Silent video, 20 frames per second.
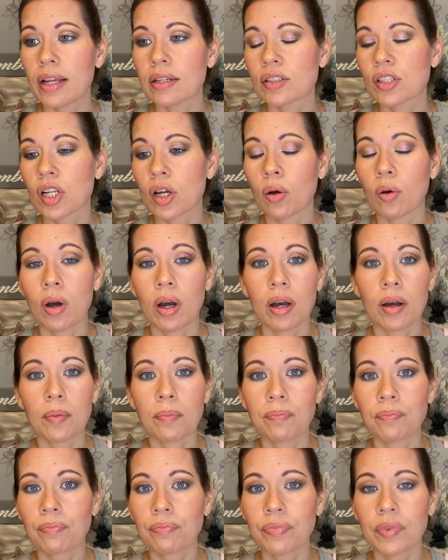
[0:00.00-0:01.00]
so
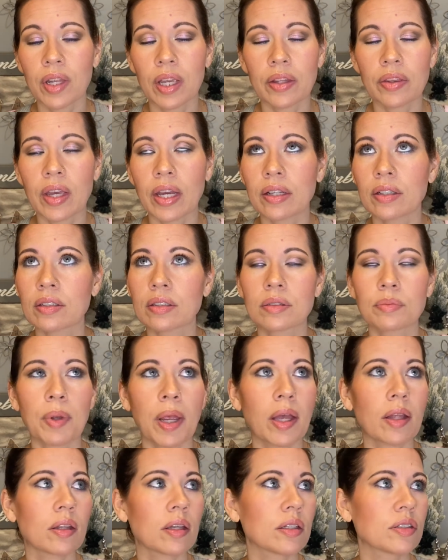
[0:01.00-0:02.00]
that
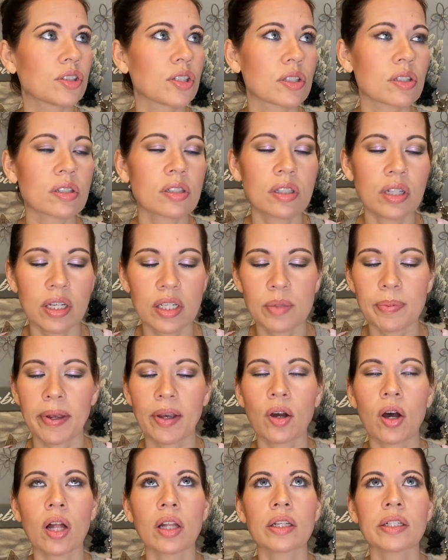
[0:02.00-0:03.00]
palette just has been
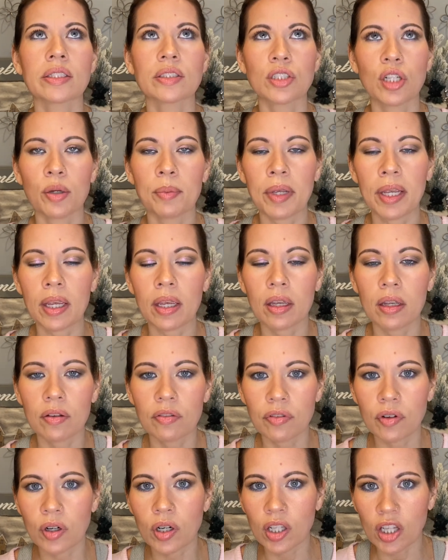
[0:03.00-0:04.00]
calling to me
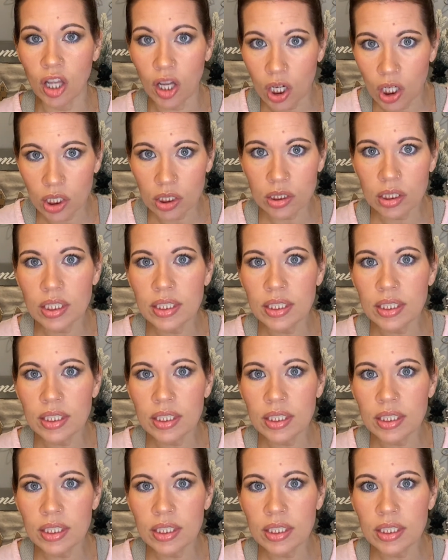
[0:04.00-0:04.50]
for a long